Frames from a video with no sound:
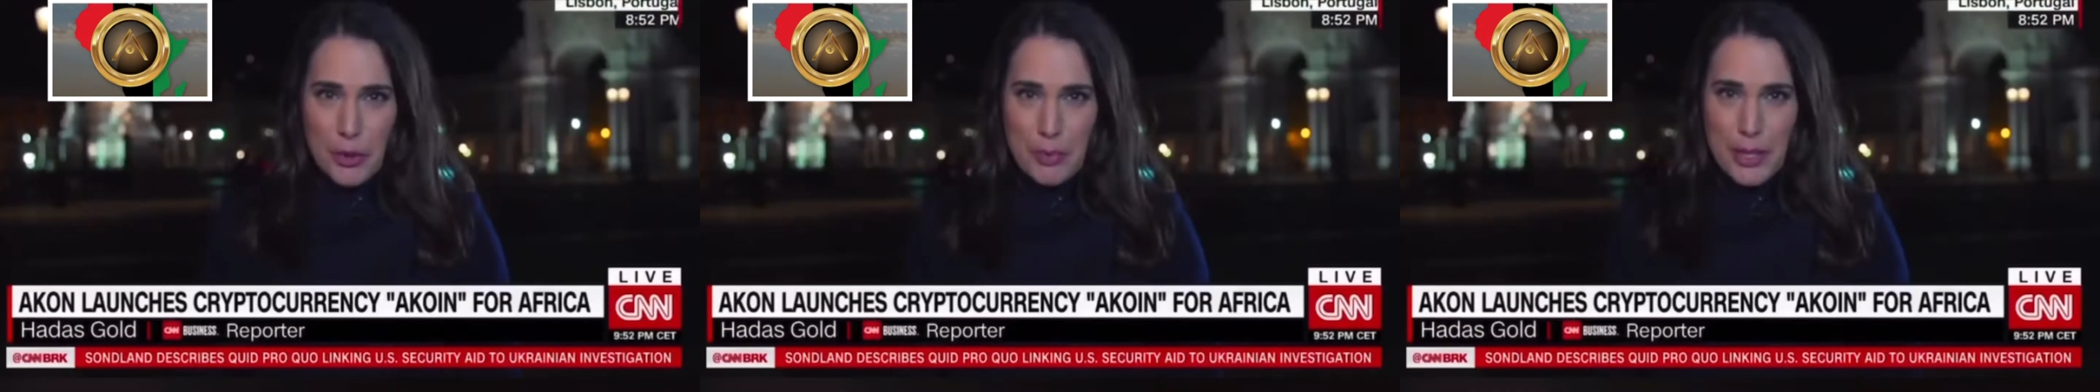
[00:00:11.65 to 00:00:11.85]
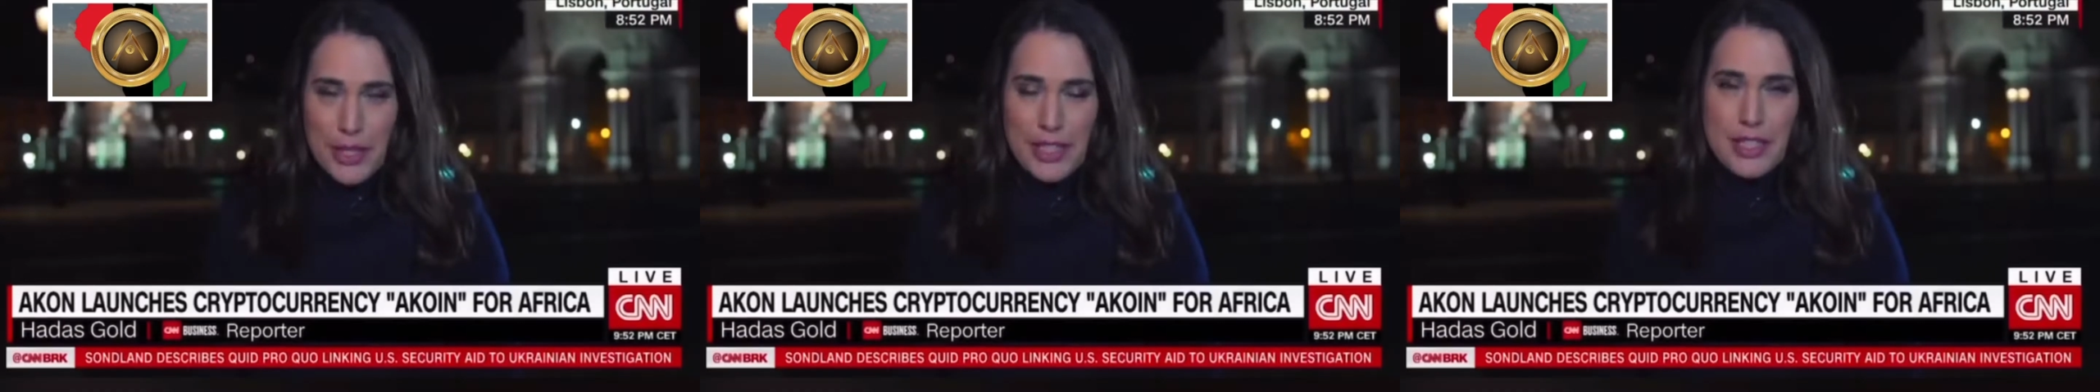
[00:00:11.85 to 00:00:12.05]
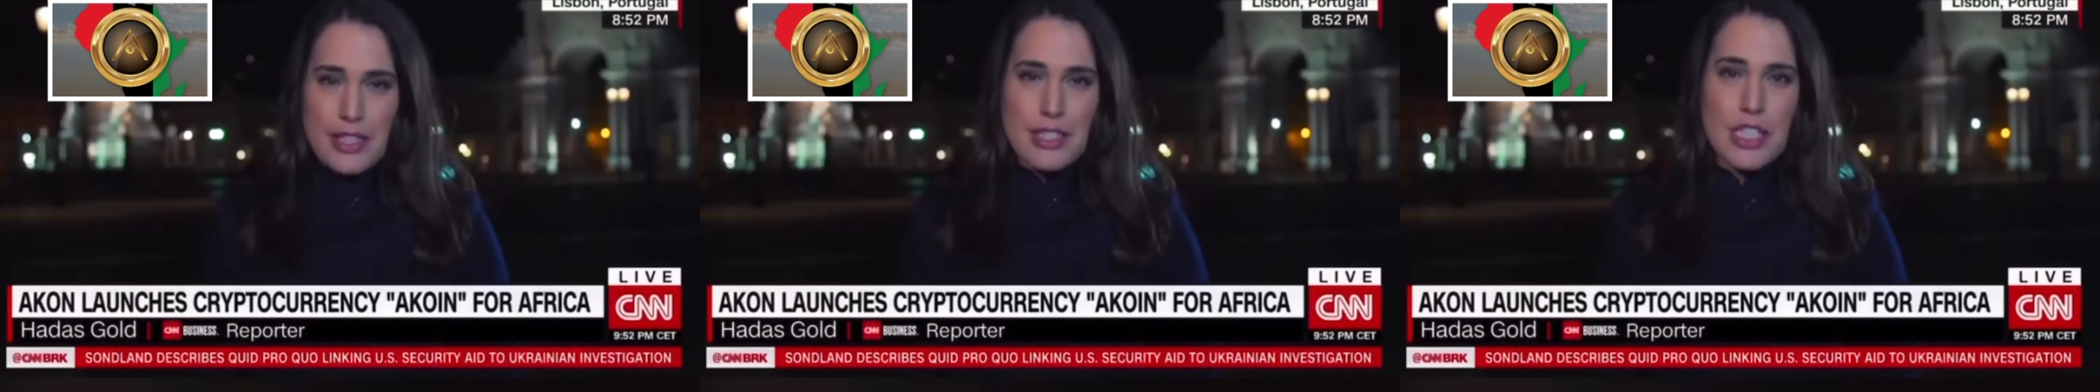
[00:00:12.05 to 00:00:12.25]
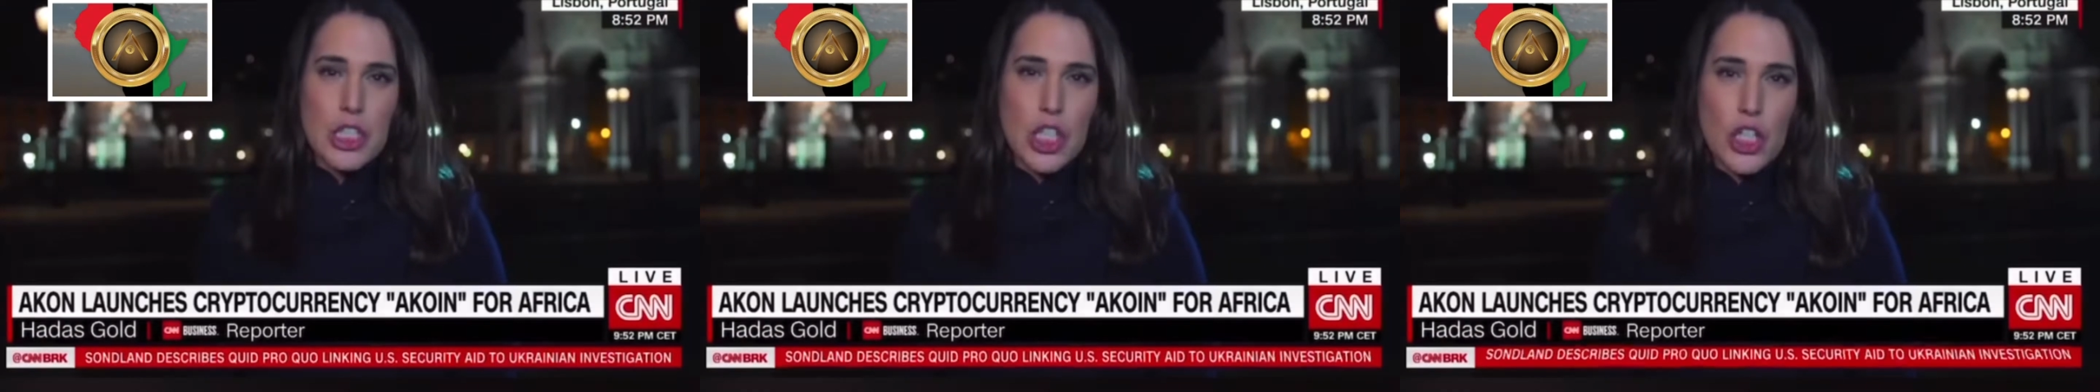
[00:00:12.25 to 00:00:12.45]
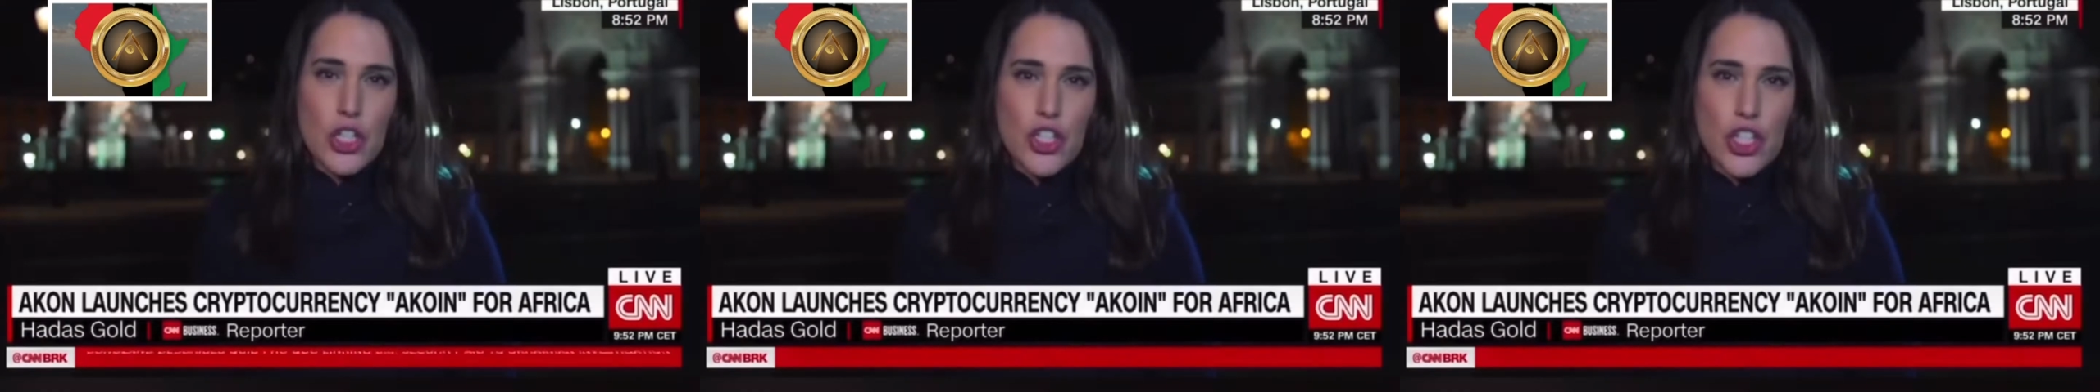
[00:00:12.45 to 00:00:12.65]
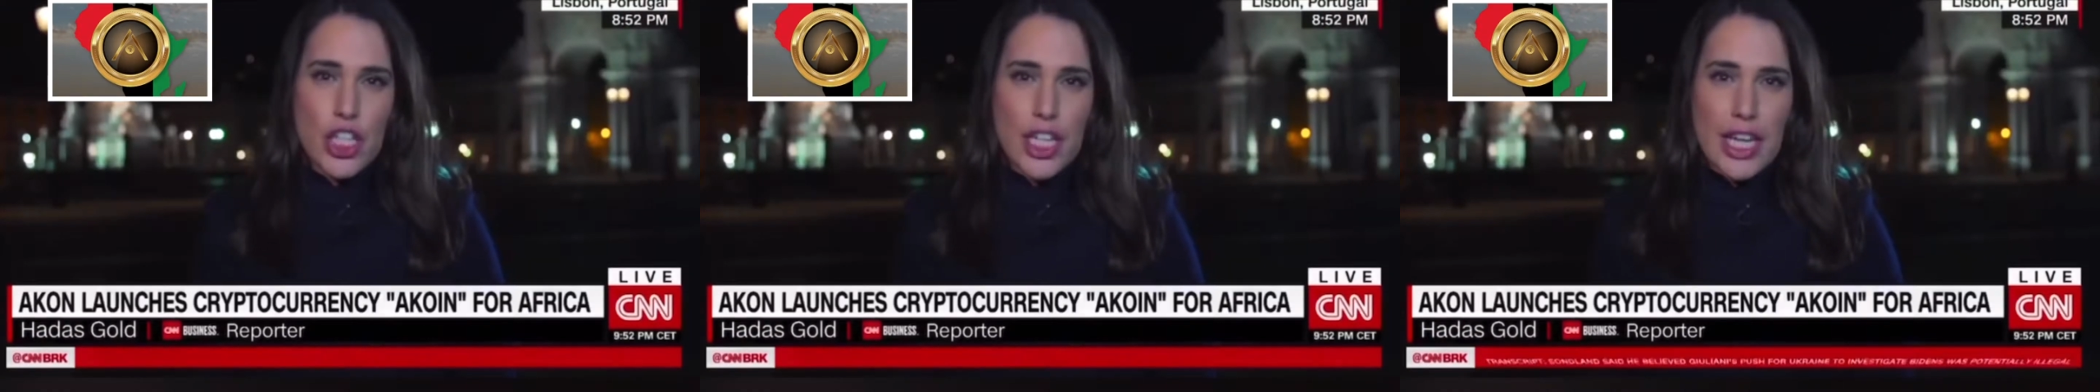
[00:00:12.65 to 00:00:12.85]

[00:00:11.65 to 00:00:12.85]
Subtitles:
but he is launching